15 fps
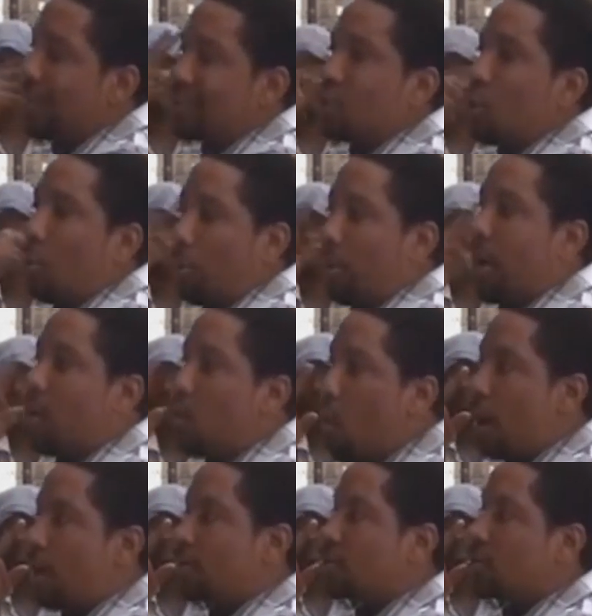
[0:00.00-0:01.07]
get so
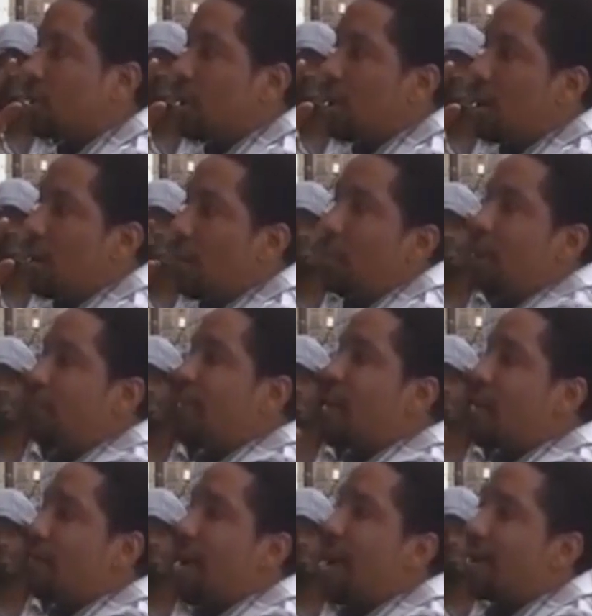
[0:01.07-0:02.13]
brainwashed, but they
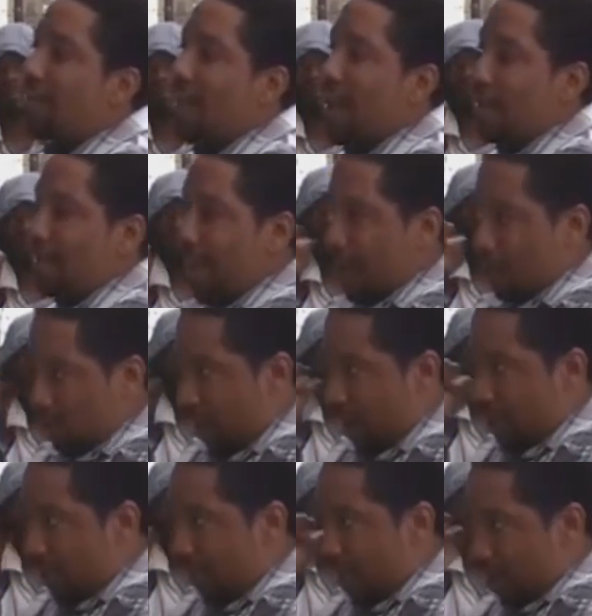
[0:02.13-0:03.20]
never had
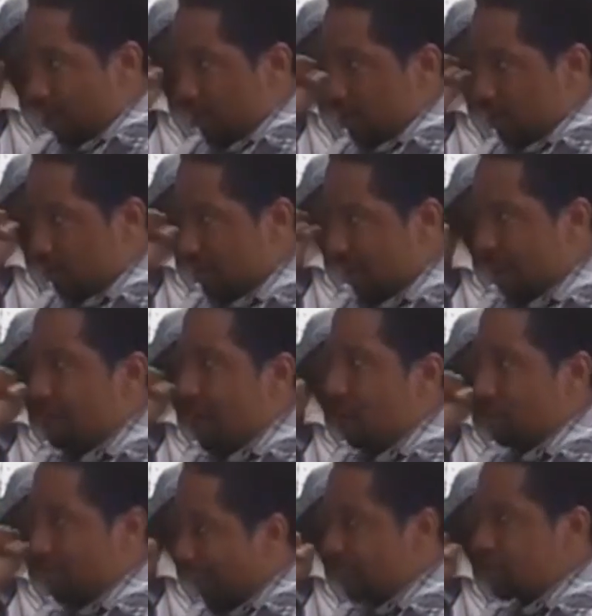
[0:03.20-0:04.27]
that
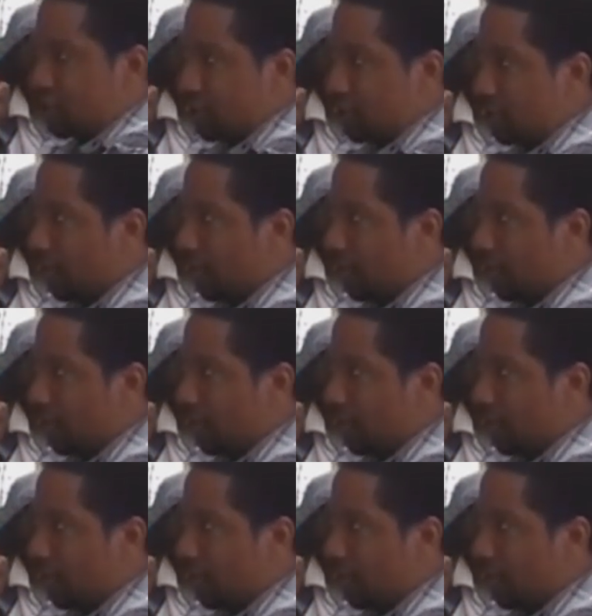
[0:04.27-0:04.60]
foundation?